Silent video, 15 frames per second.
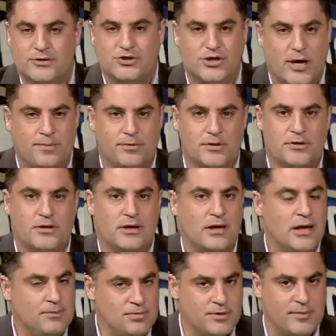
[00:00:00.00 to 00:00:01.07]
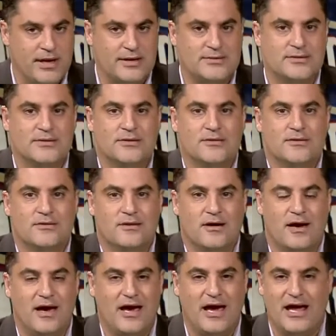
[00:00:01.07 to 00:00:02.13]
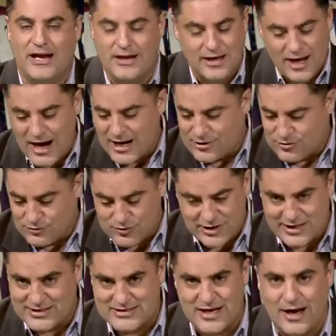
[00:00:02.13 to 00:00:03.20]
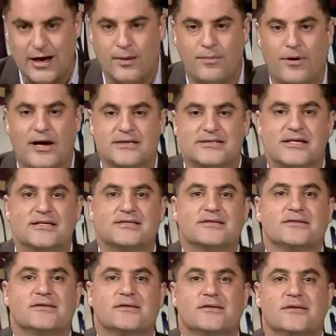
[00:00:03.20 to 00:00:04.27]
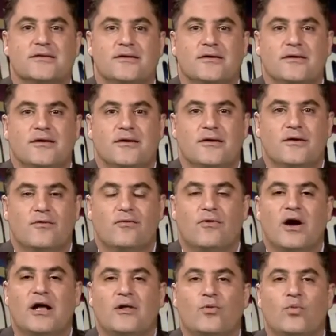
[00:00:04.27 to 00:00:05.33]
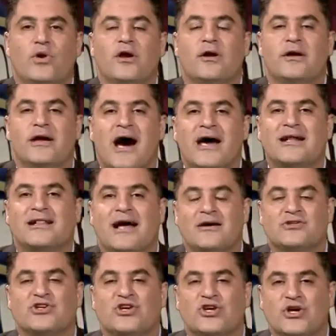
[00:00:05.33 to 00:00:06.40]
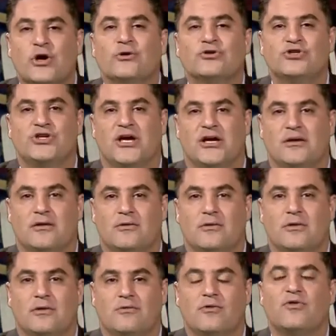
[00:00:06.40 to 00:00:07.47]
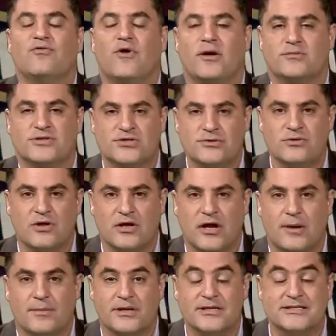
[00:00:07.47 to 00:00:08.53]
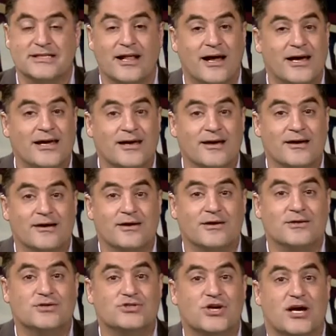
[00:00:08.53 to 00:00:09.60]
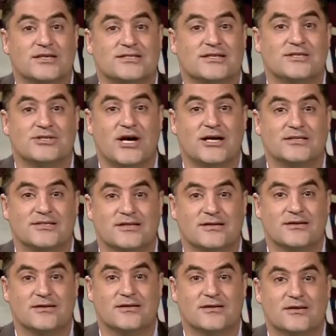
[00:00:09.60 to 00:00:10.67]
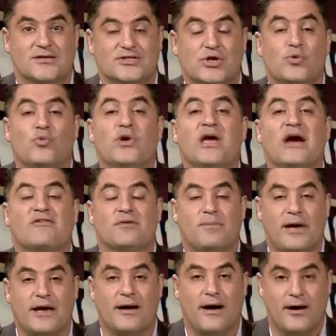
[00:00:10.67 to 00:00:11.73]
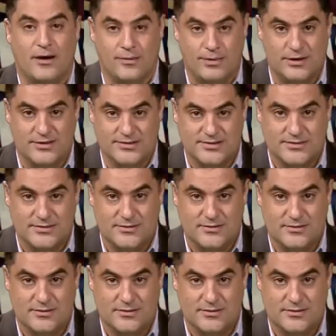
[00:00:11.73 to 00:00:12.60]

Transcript: shepherd, implement, and guide through the entire process? Well, we are not allowed to negotiate with pharmaceutical companies like Johnson and Johnson. So we have to pay higher bills.